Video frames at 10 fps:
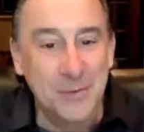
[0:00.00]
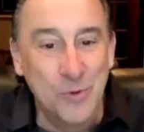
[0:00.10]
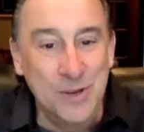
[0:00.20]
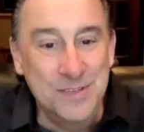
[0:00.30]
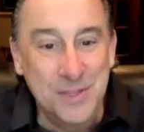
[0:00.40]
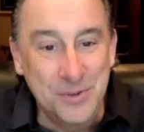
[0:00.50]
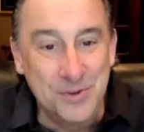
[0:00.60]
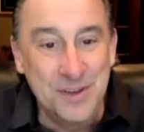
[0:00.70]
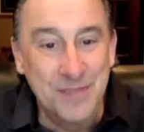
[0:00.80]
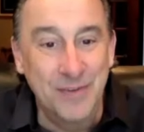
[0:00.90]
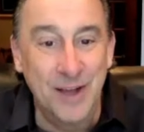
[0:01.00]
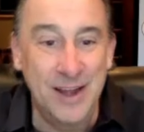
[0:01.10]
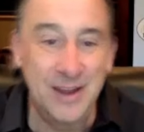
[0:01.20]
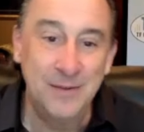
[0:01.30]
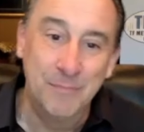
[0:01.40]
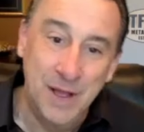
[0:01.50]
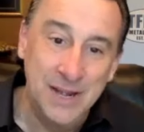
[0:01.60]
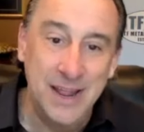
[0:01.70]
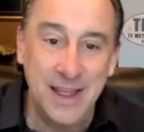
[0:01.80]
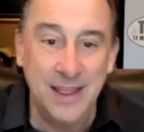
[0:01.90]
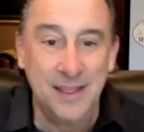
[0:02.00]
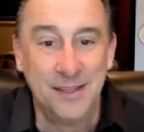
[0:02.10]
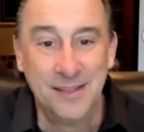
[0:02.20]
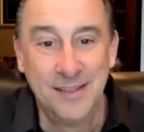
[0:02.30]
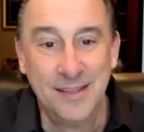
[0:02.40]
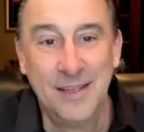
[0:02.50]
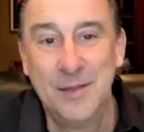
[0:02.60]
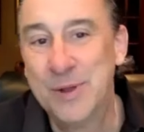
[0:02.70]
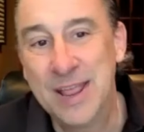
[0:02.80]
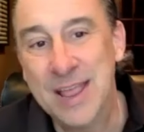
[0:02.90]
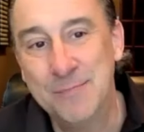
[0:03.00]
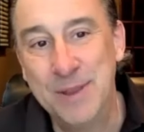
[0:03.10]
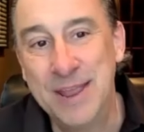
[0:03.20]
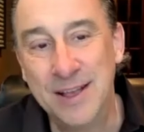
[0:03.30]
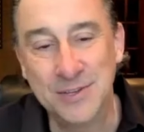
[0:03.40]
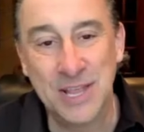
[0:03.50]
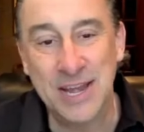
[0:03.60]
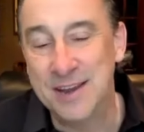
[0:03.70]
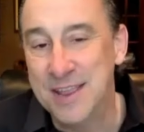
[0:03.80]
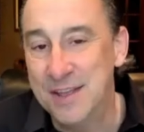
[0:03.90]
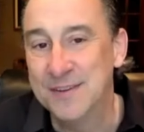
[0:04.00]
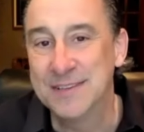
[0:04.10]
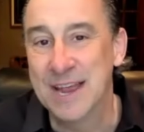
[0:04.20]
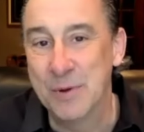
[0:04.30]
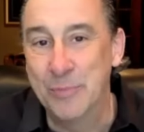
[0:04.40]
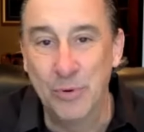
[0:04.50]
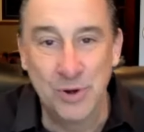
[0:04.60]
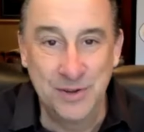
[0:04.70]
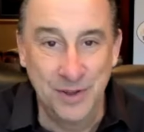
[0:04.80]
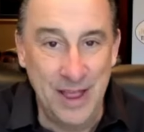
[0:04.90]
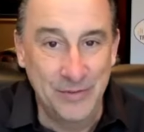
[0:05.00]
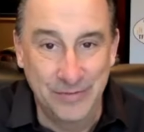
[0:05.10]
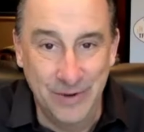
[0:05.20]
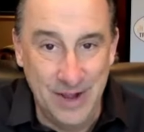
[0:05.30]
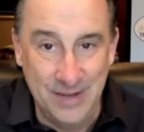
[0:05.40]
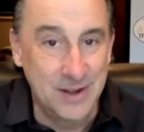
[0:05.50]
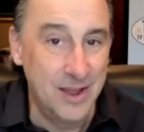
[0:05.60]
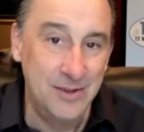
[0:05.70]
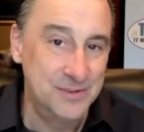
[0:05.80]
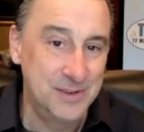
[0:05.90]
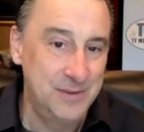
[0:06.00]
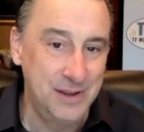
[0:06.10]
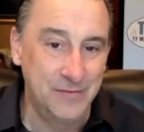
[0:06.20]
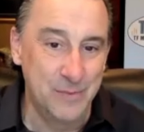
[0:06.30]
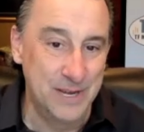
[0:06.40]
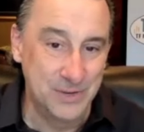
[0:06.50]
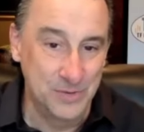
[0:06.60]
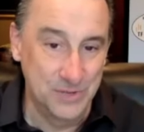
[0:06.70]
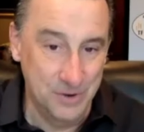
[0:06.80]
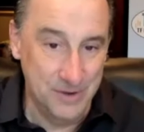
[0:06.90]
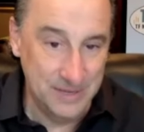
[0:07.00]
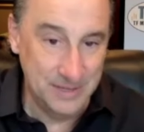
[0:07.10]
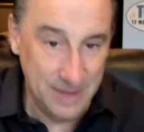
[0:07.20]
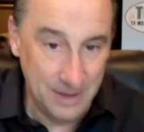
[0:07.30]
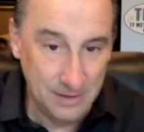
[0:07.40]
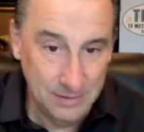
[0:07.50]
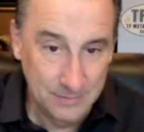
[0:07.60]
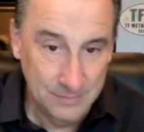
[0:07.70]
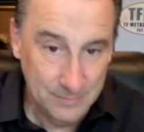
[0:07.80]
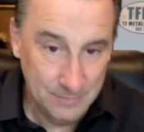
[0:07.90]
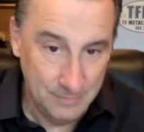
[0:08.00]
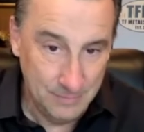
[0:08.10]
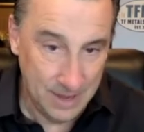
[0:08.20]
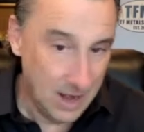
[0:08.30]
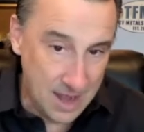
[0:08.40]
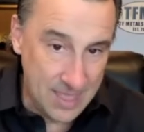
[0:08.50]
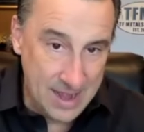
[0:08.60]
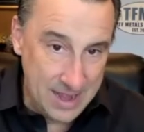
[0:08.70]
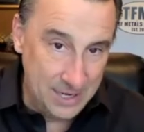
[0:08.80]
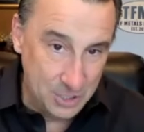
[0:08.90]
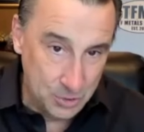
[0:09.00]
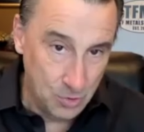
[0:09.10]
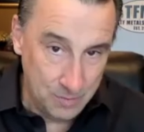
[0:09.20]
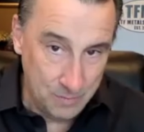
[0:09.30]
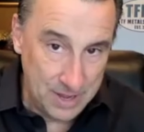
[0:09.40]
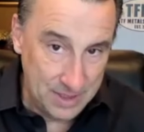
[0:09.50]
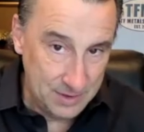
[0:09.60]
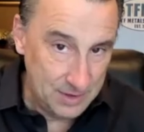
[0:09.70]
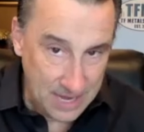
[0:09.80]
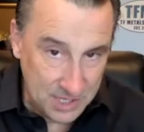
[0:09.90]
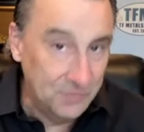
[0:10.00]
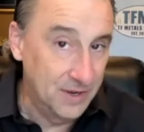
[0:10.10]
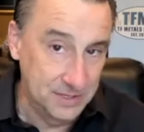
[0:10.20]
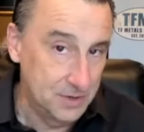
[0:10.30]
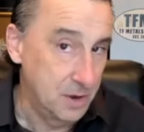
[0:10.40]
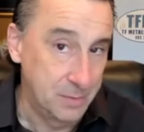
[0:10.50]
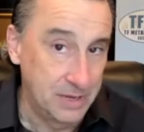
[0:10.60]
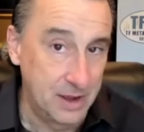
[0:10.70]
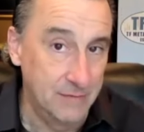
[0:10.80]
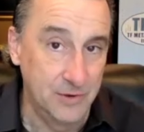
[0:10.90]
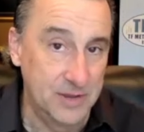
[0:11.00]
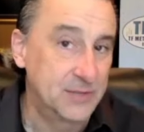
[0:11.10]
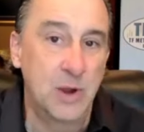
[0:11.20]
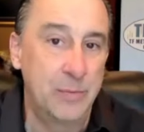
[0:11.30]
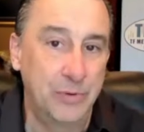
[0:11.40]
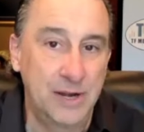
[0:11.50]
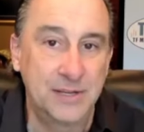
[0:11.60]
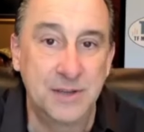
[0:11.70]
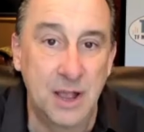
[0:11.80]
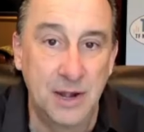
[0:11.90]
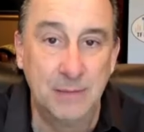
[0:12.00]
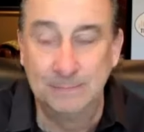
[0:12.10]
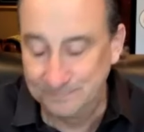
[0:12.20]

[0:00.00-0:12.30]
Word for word: Wednesday, Thursday, Friday, Monday. But again, because they didn't give us that report until after Friday's close, the information was already stale. And a lot of that net short by the hedge funds has already been covered. That's why price has gone up.